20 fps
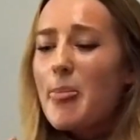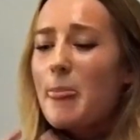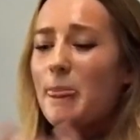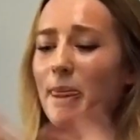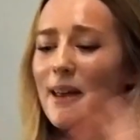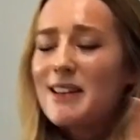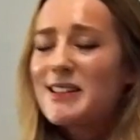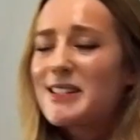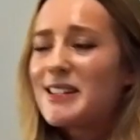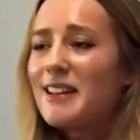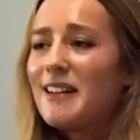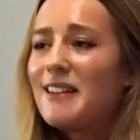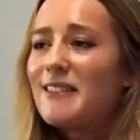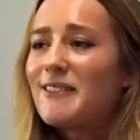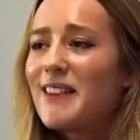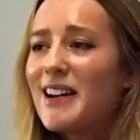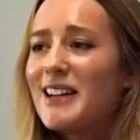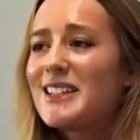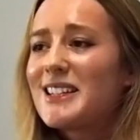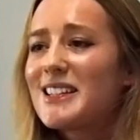that's it,
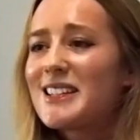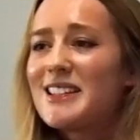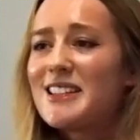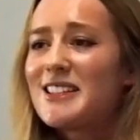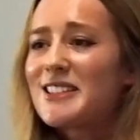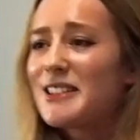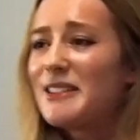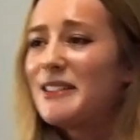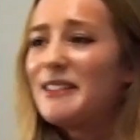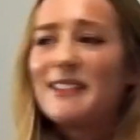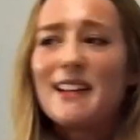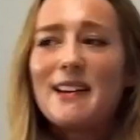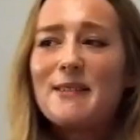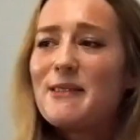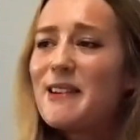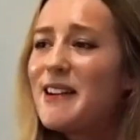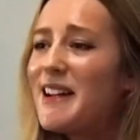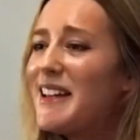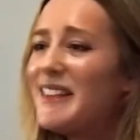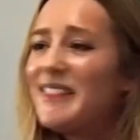right decision. Like,
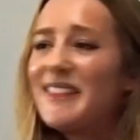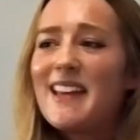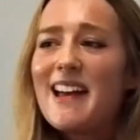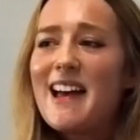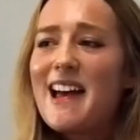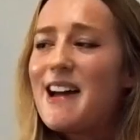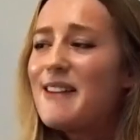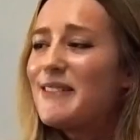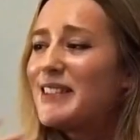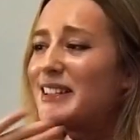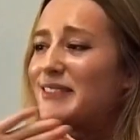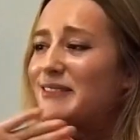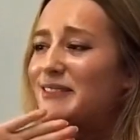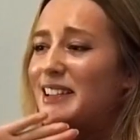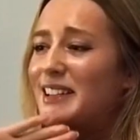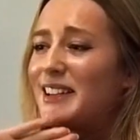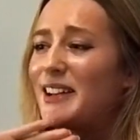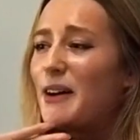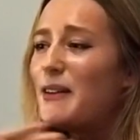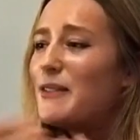we're in there, we're
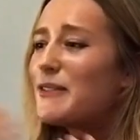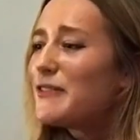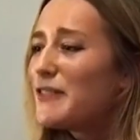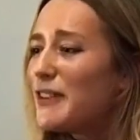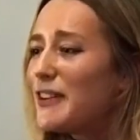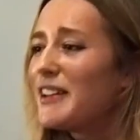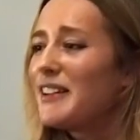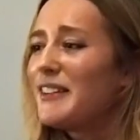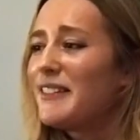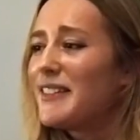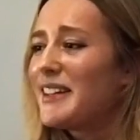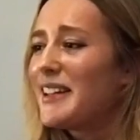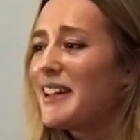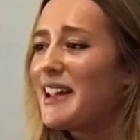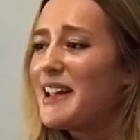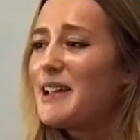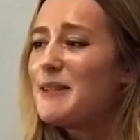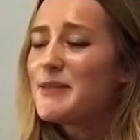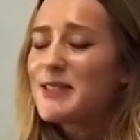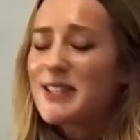going full in on the
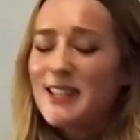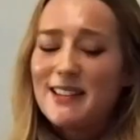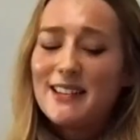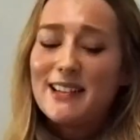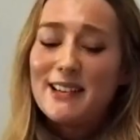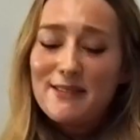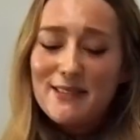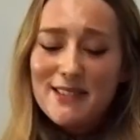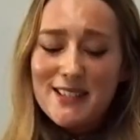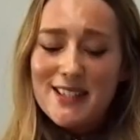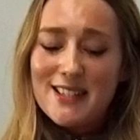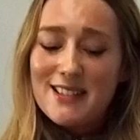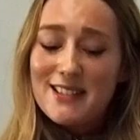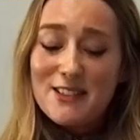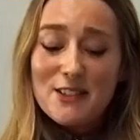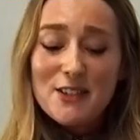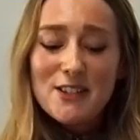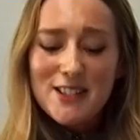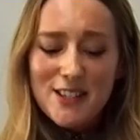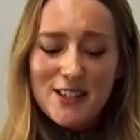games, and it was
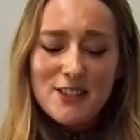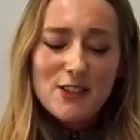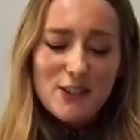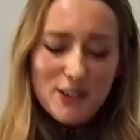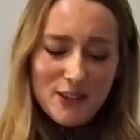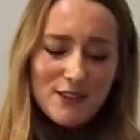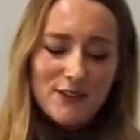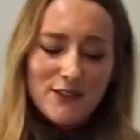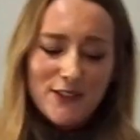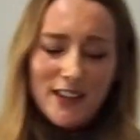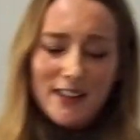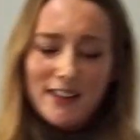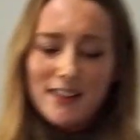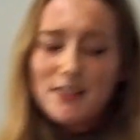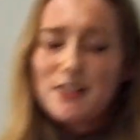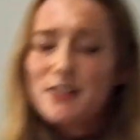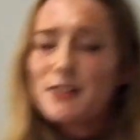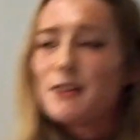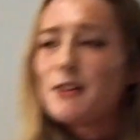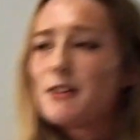just such a good feeling
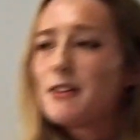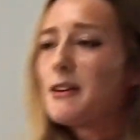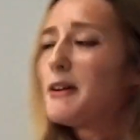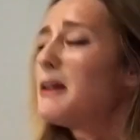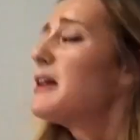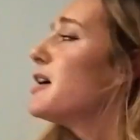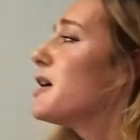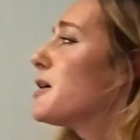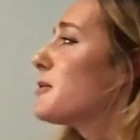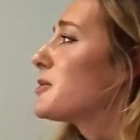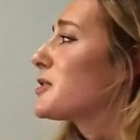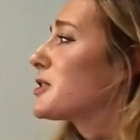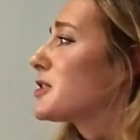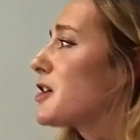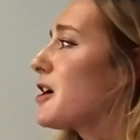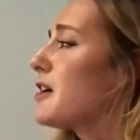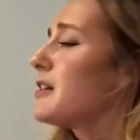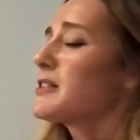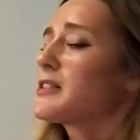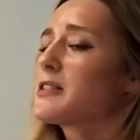to know that we're
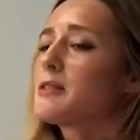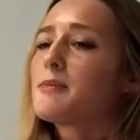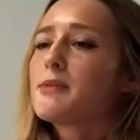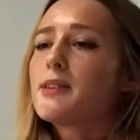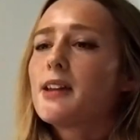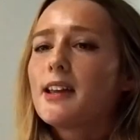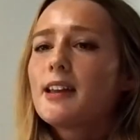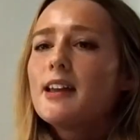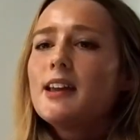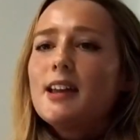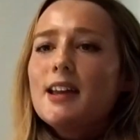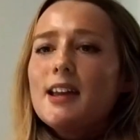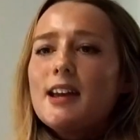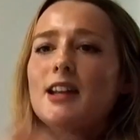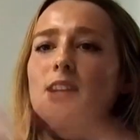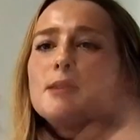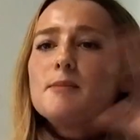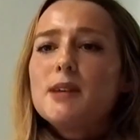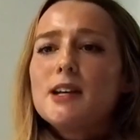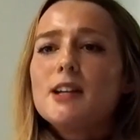starting something
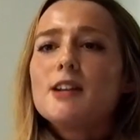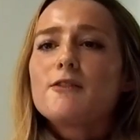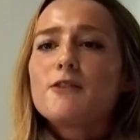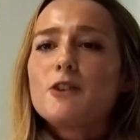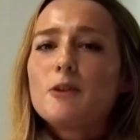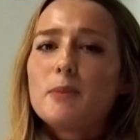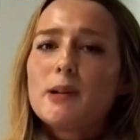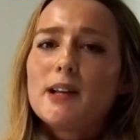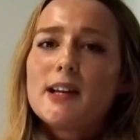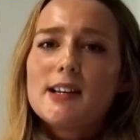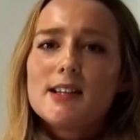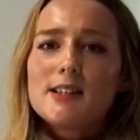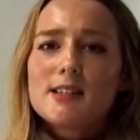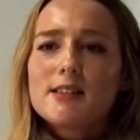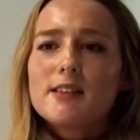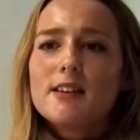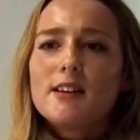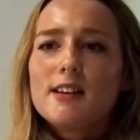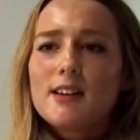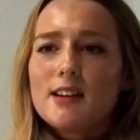in a meaningful place
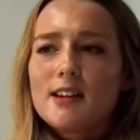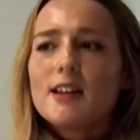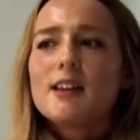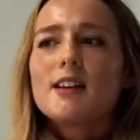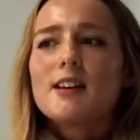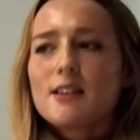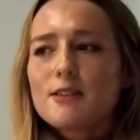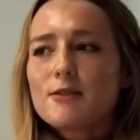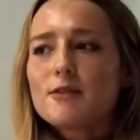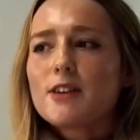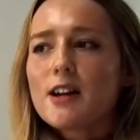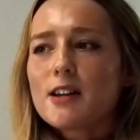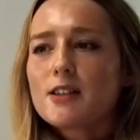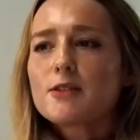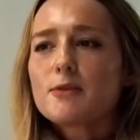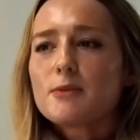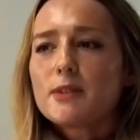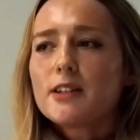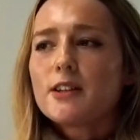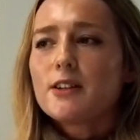that has
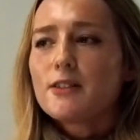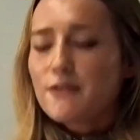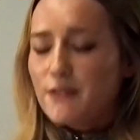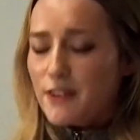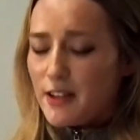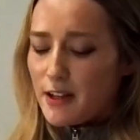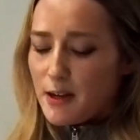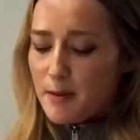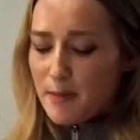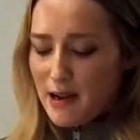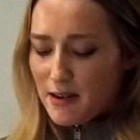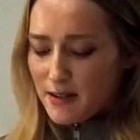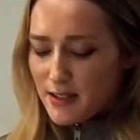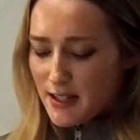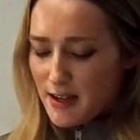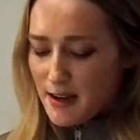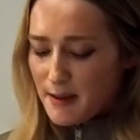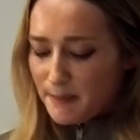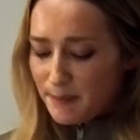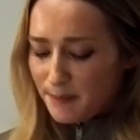a really good feeling about
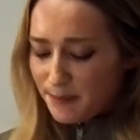it.